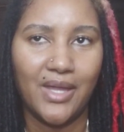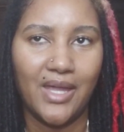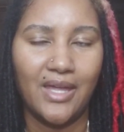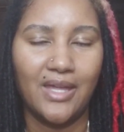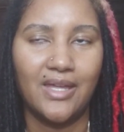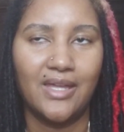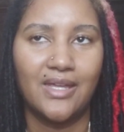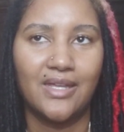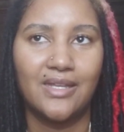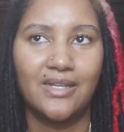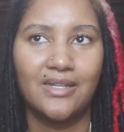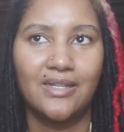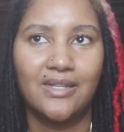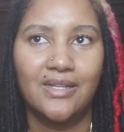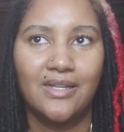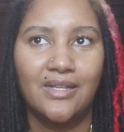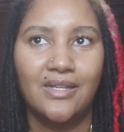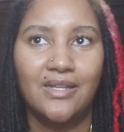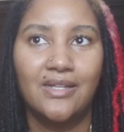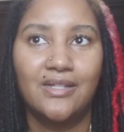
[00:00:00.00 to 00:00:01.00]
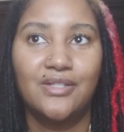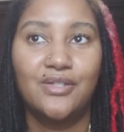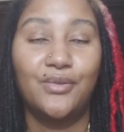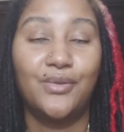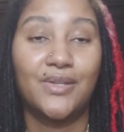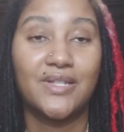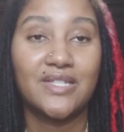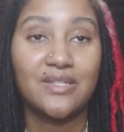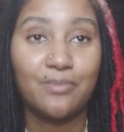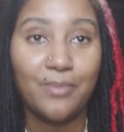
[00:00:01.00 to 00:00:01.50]
And to
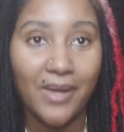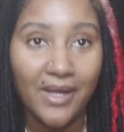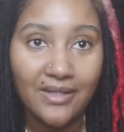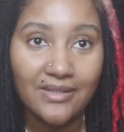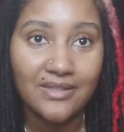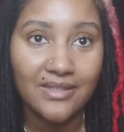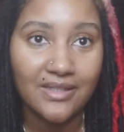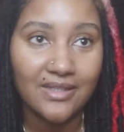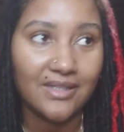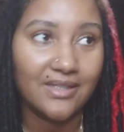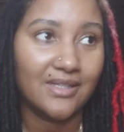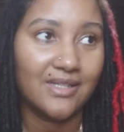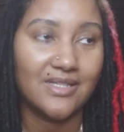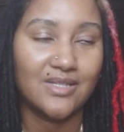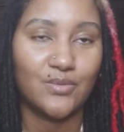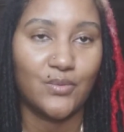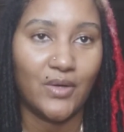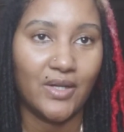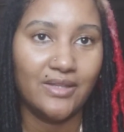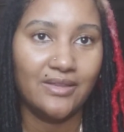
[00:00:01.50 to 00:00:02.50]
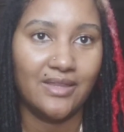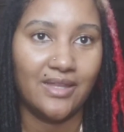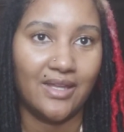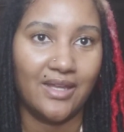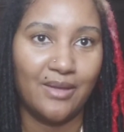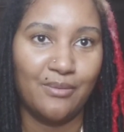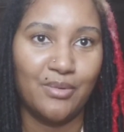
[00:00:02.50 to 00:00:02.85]
expect it is one thing,